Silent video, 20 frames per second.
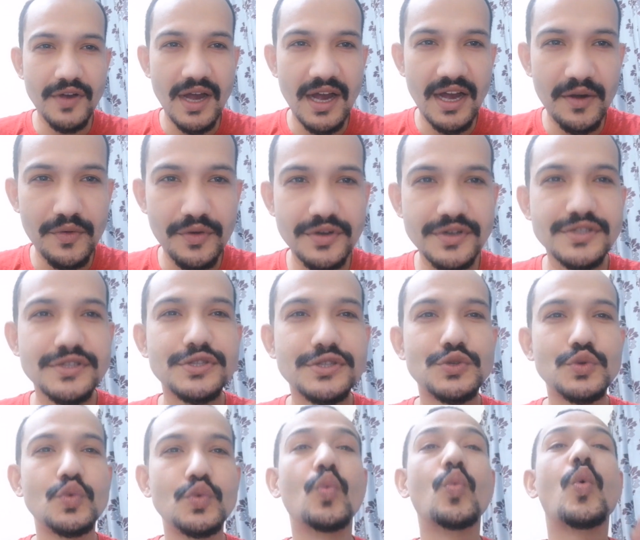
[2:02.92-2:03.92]
hours,
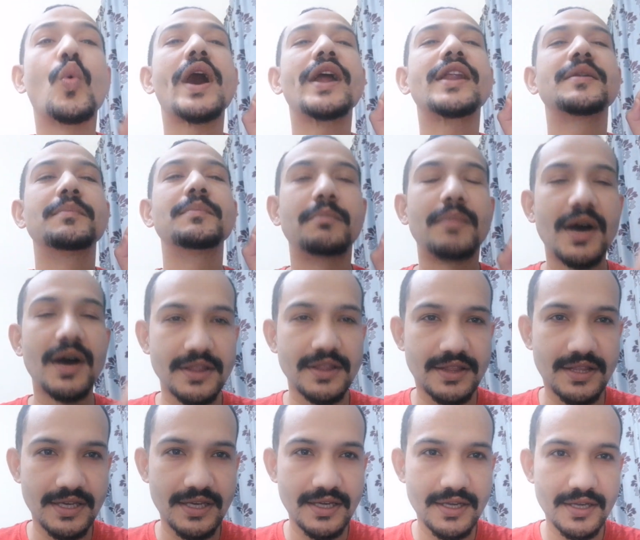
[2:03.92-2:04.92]
to 1
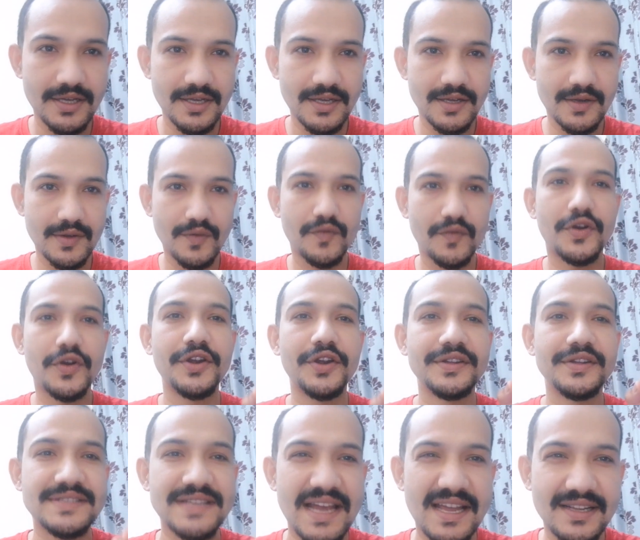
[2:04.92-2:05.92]
month for
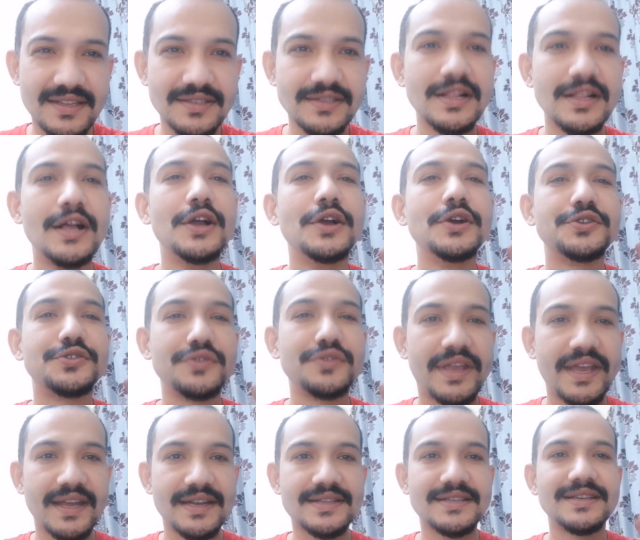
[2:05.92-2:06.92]
your channel to
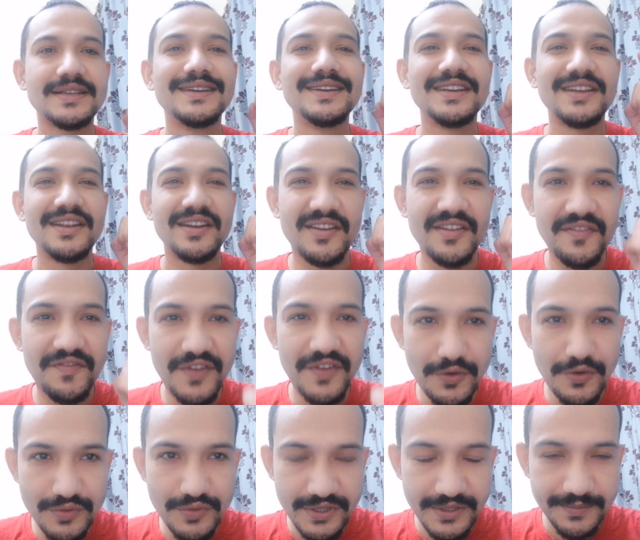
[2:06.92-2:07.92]
get
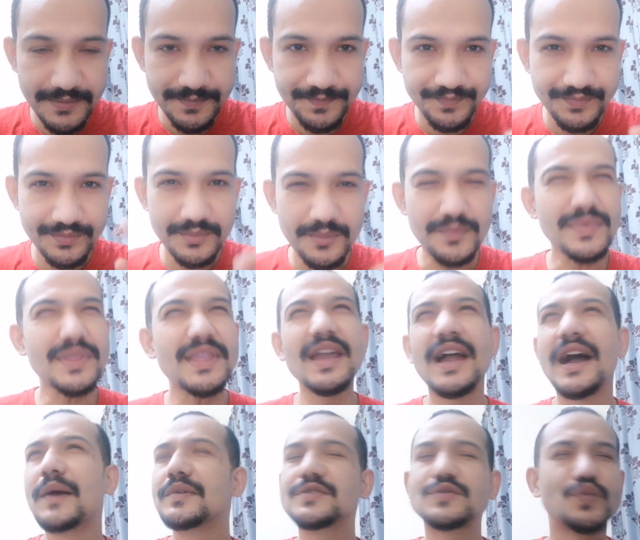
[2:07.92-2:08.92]
reviewed.
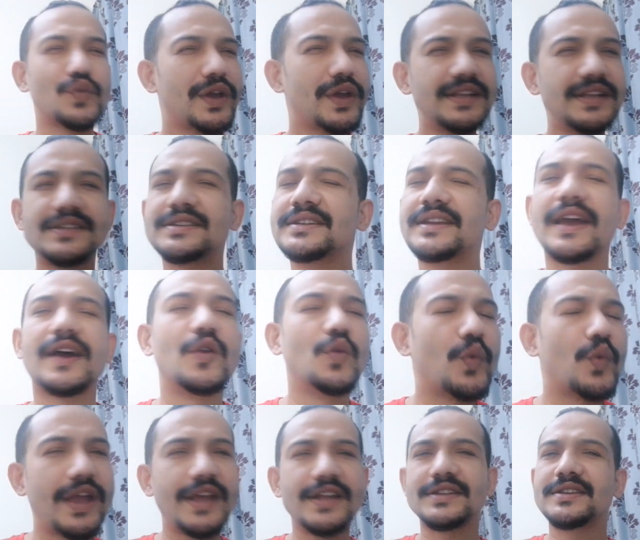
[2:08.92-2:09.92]
I was waiting and
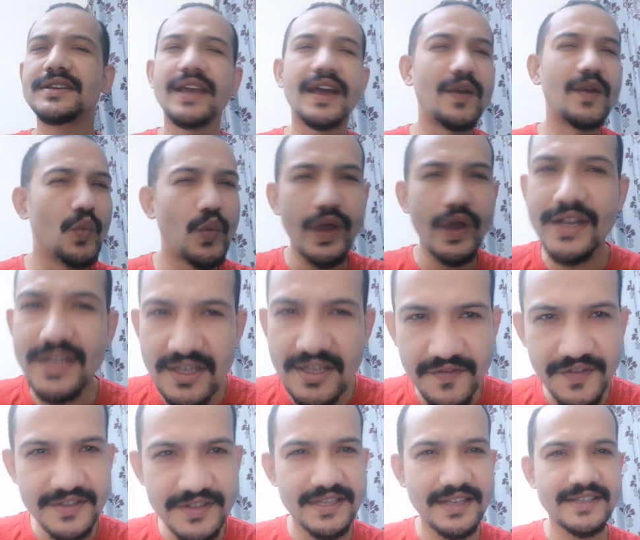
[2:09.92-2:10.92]
waiting and waiting
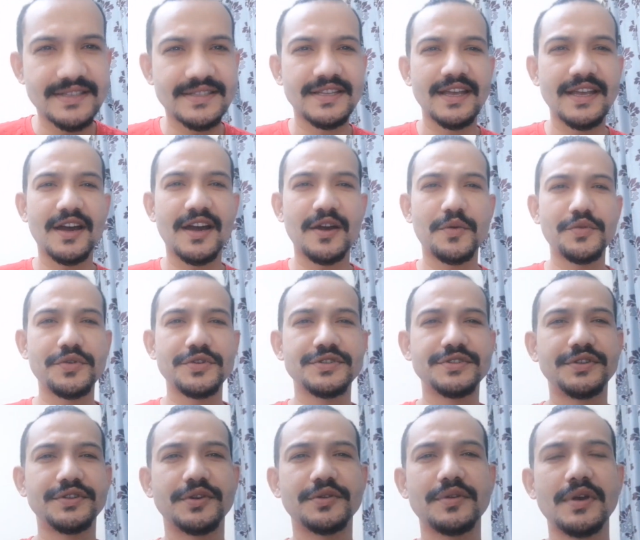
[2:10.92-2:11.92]
for 60 hours,
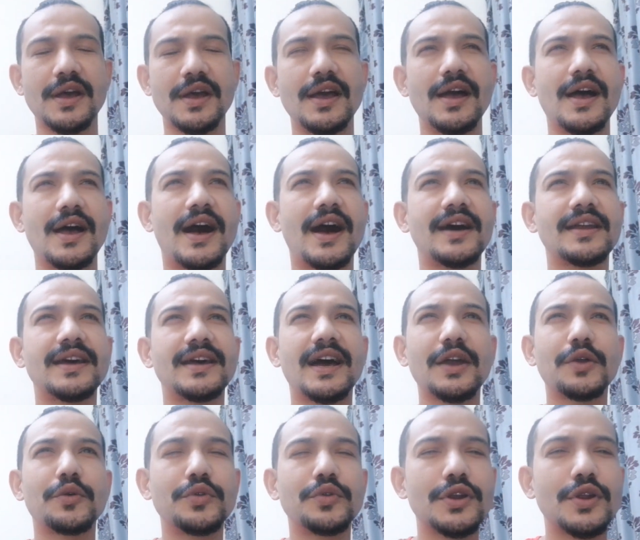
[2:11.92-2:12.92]
you know, and I
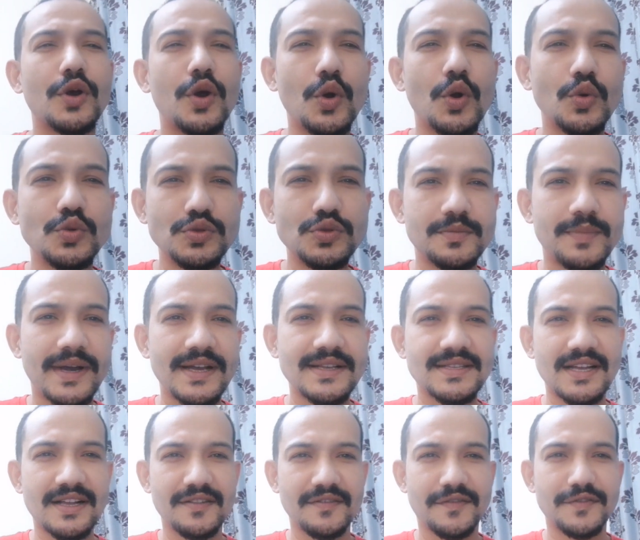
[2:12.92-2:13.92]
could not hold
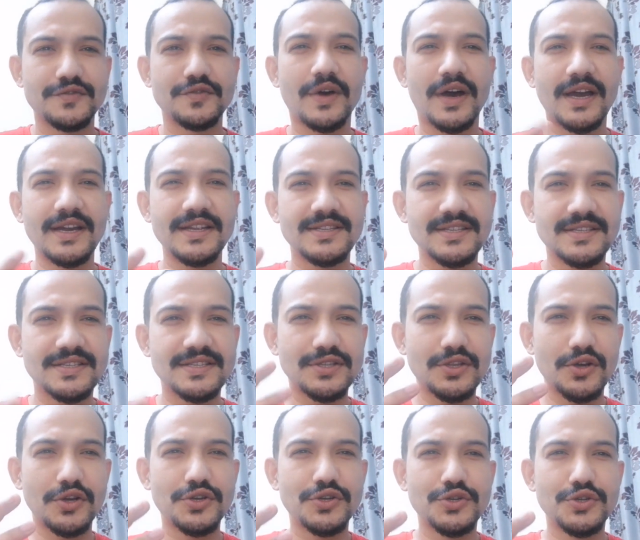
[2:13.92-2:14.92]
myself. So I just
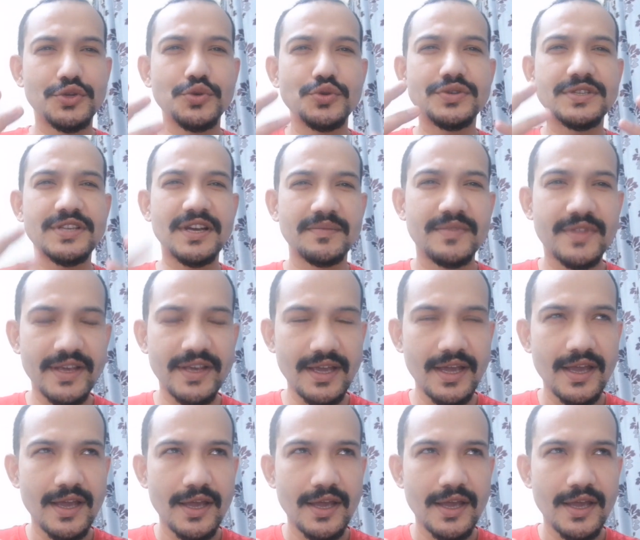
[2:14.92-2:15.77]
thought to do something